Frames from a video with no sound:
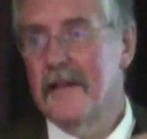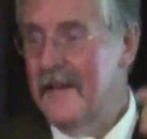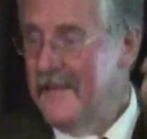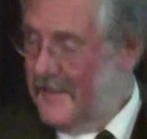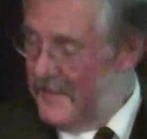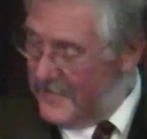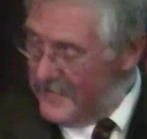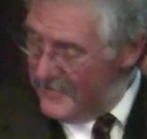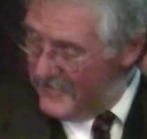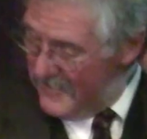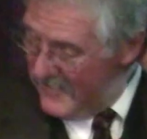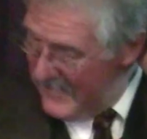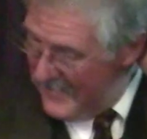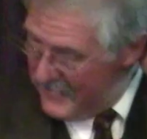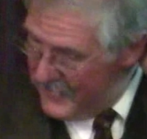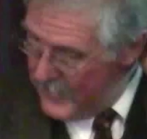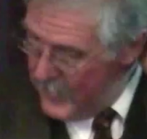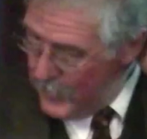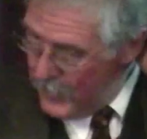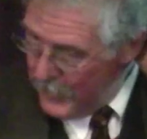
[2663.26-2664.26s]
tell us
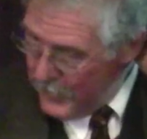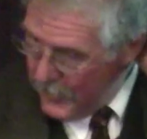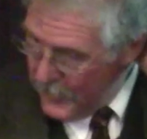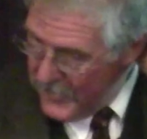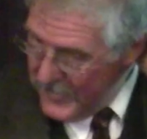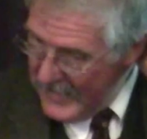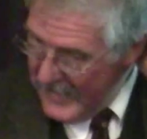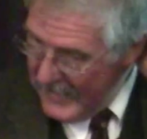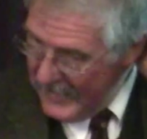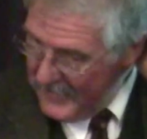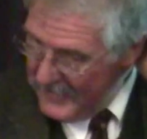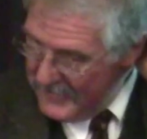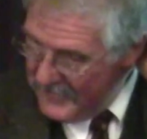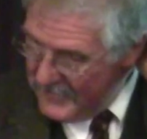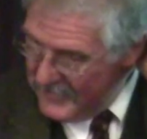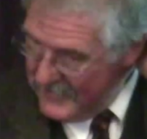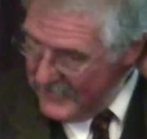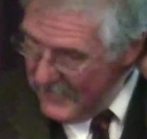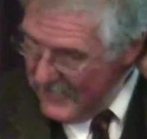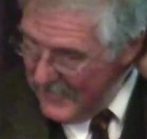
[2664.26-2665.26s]
similar things.
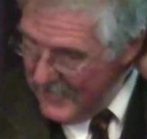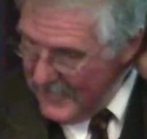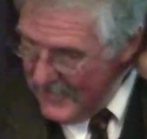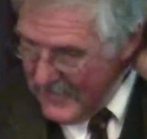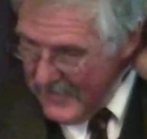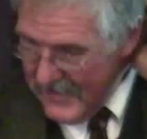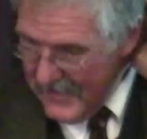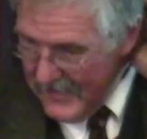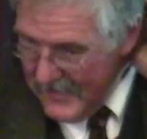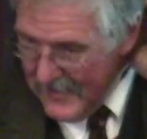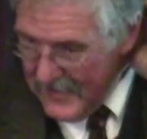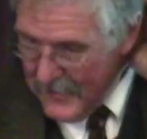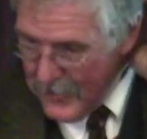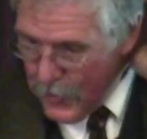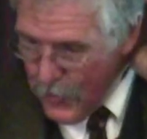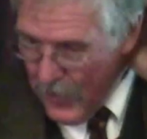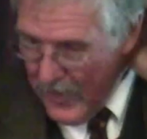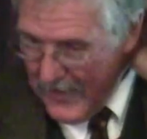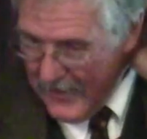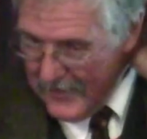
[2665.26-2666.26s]

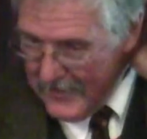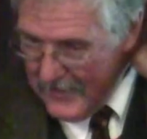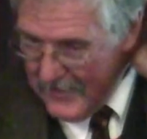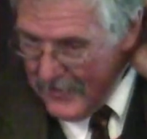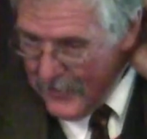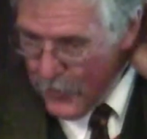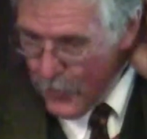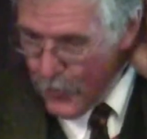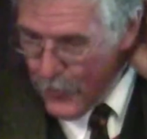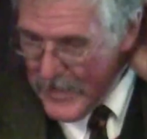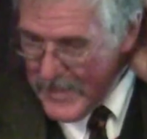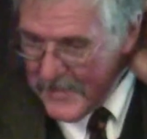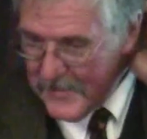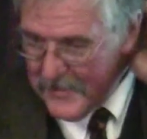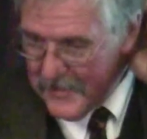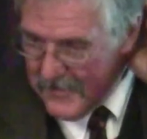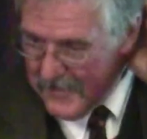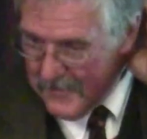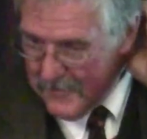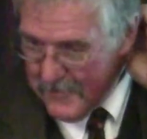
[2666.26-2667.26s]
The
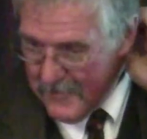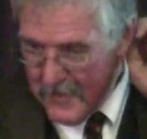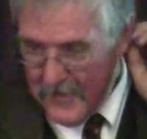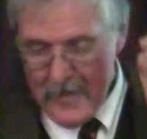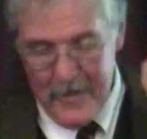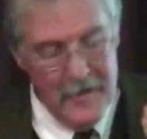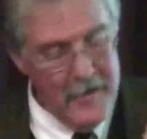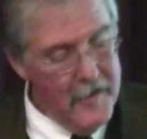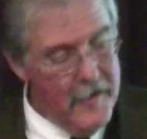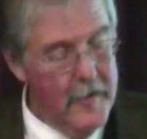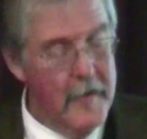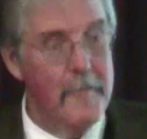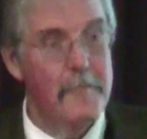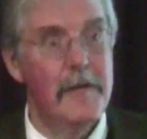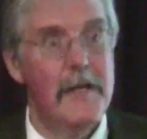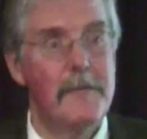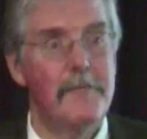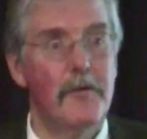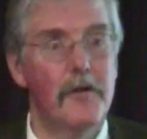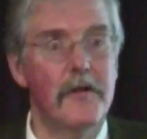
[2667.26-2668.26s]
reason
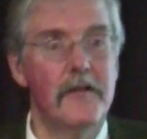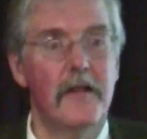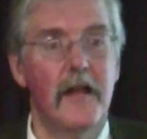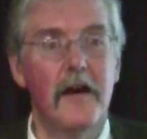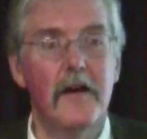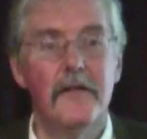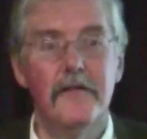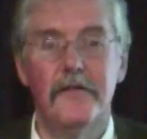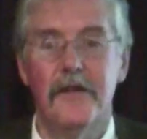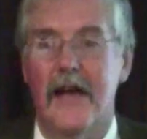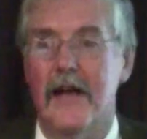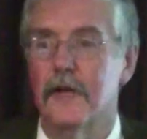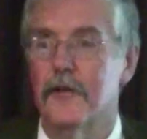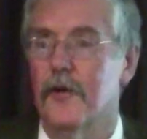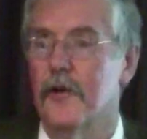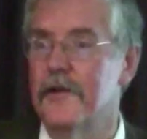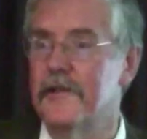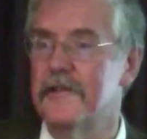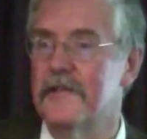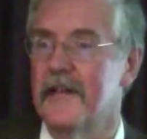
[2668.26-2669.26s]
people love
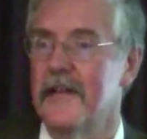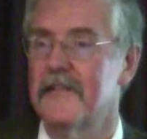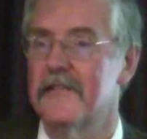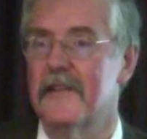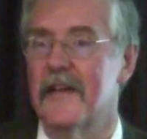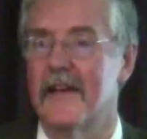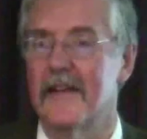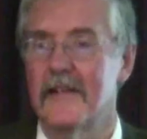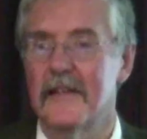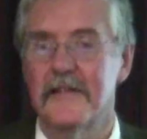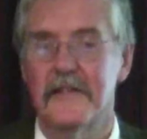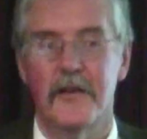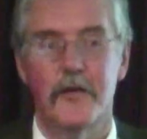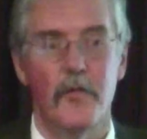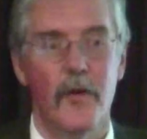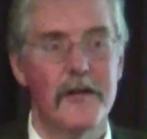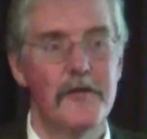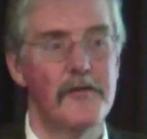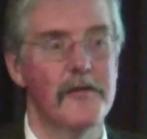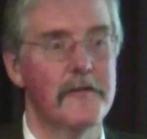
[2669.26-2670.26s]
Algol 60, at least
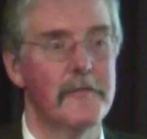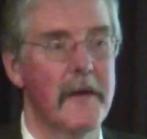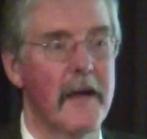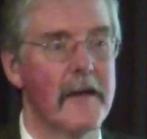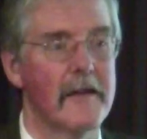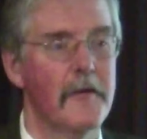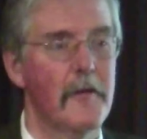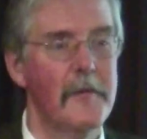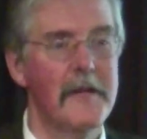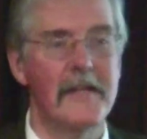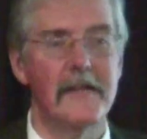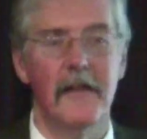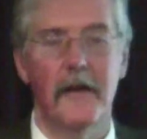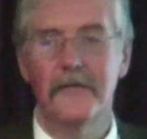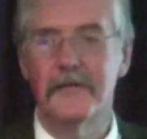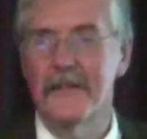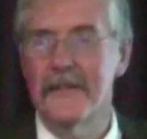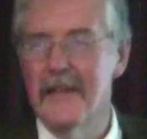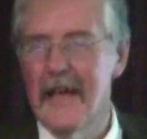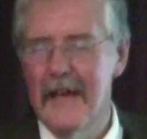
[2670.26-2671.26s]
in retrospect,
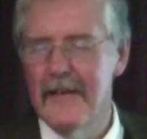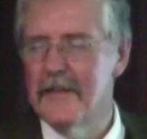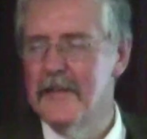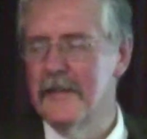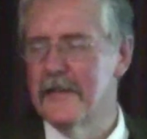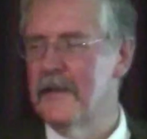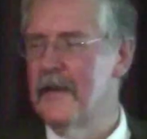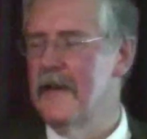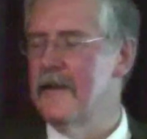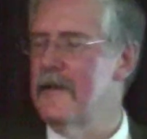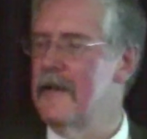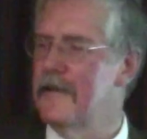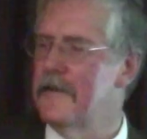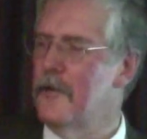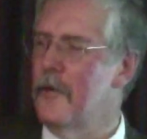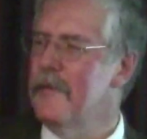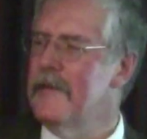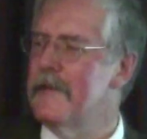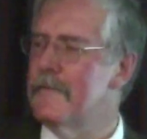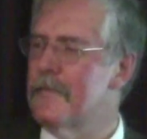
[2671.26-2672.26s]

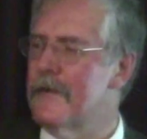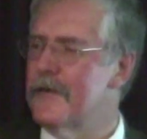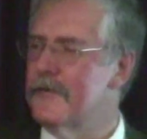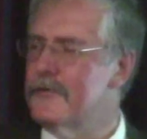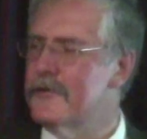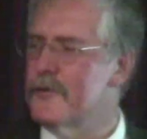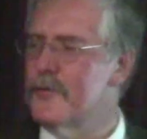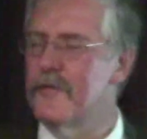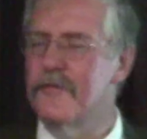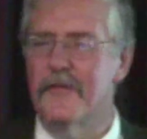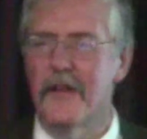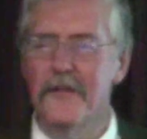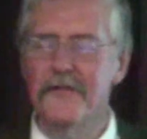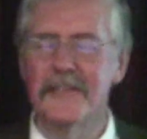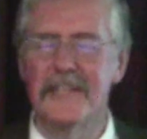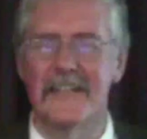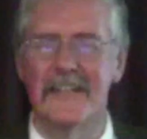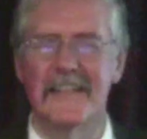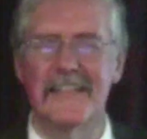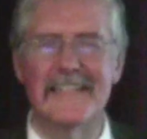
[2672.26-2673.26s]
nobody appears to have
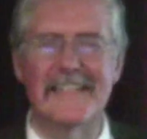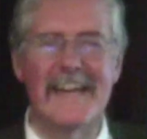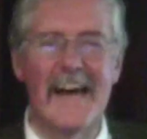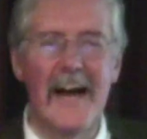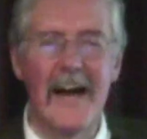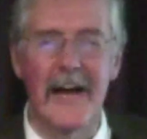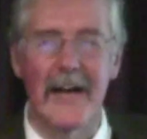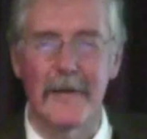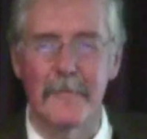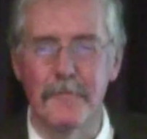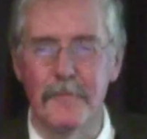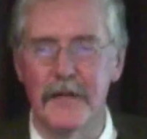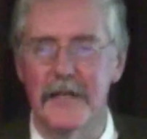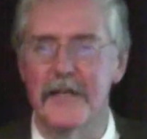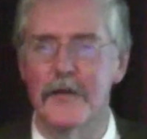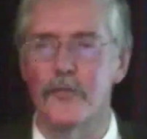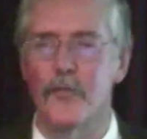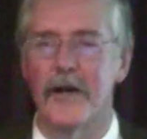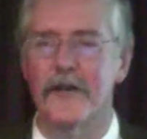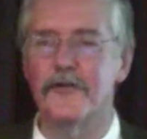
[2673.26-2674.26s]
loved it at the time,
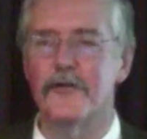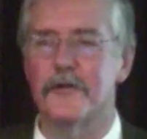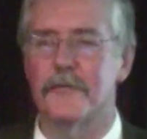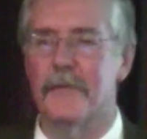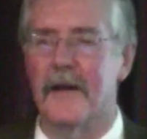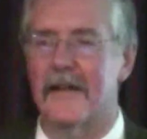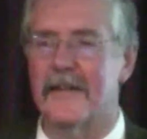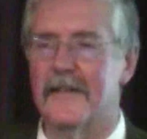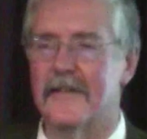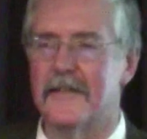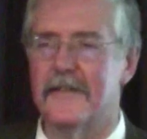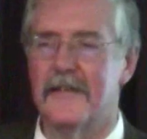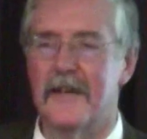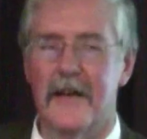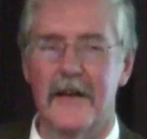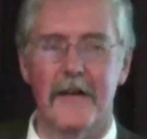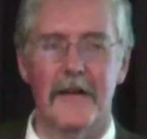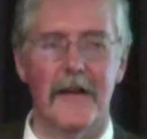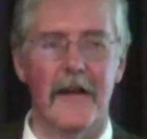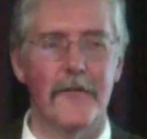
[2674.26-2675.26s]
but in retrospect,
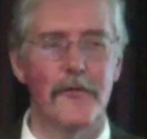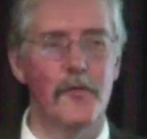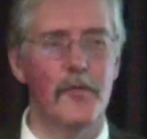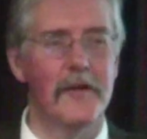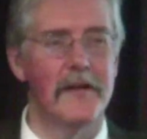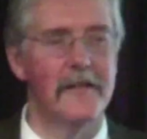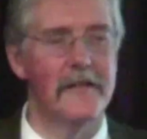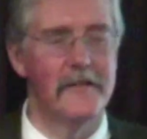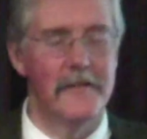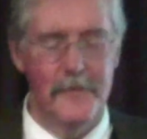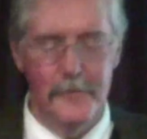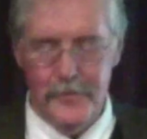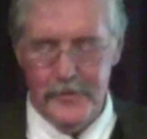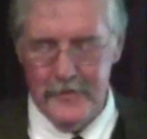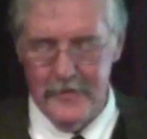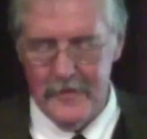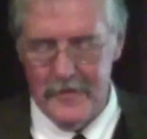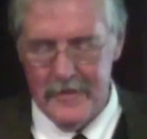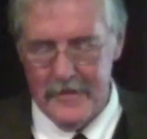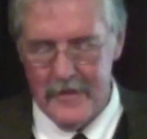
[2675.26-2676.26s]
everyone seems
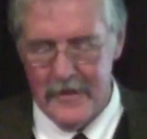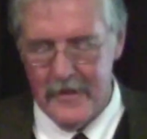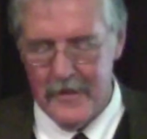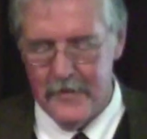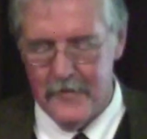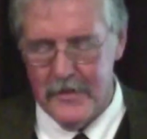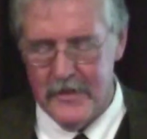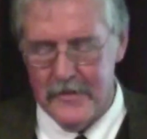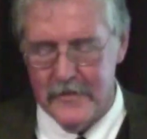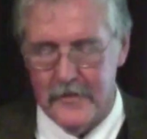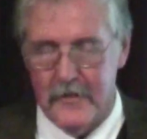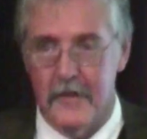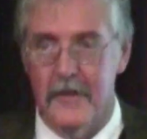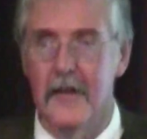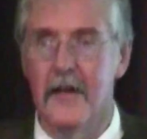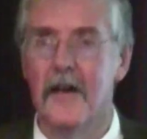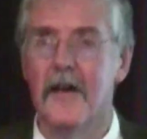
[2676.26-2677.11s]
to think of it as